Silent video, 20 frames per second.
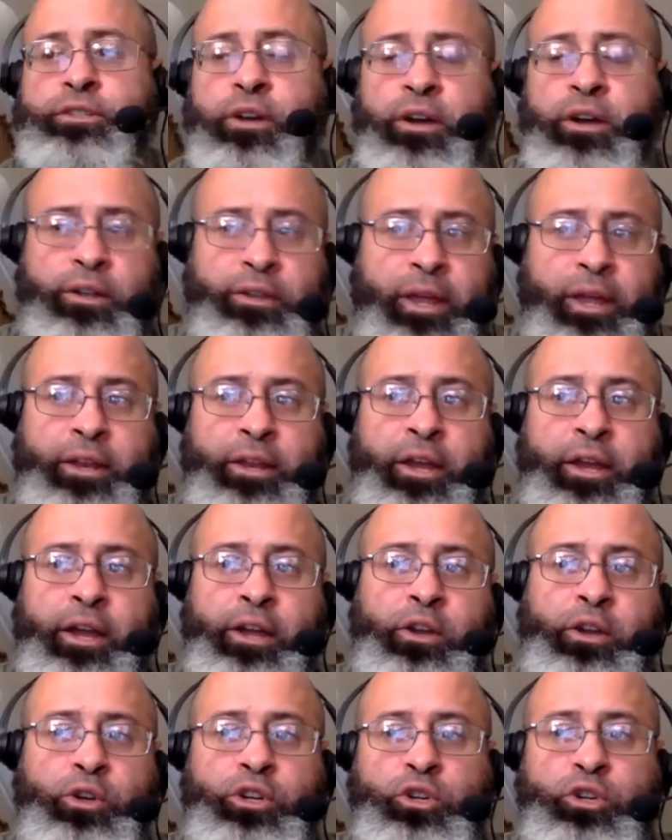that
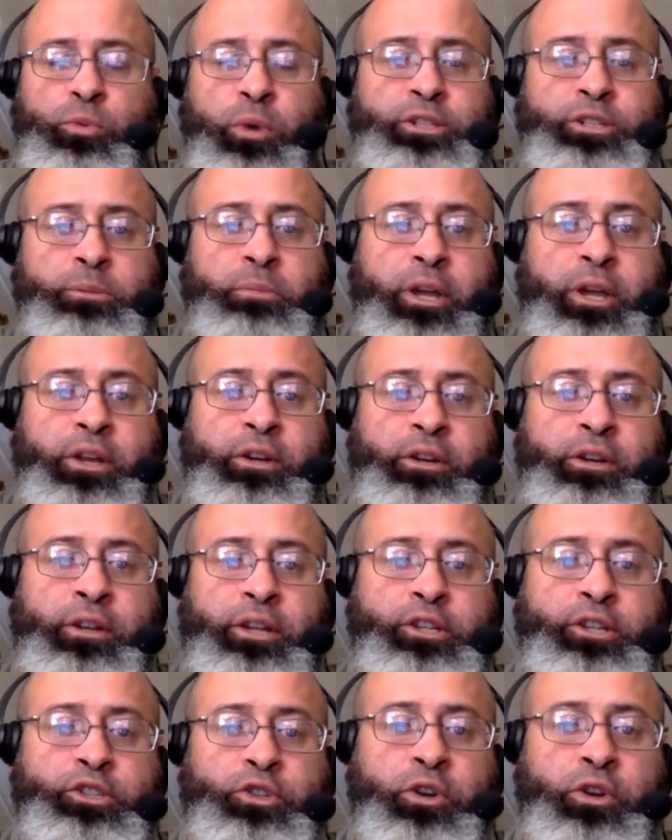night, or did you watch them later,
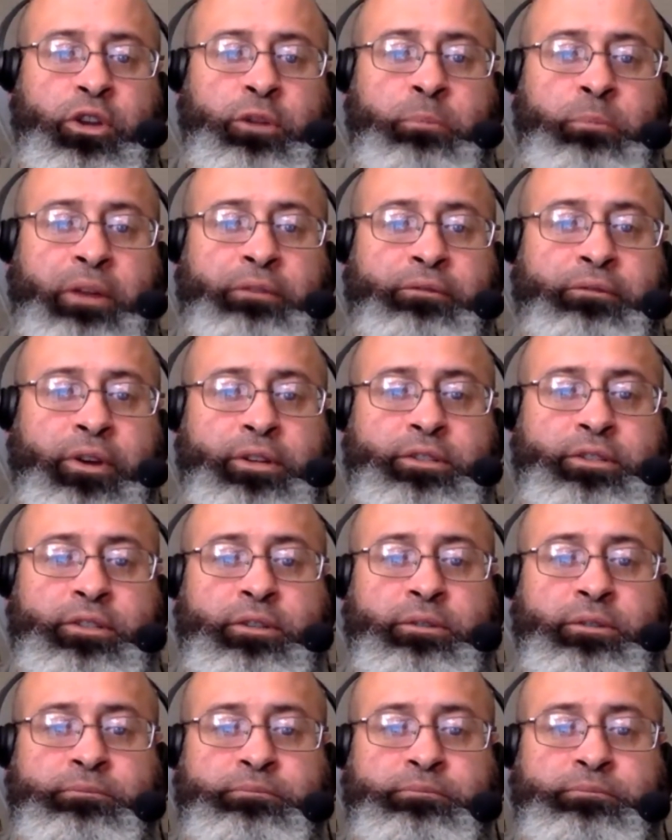like the two other main fights?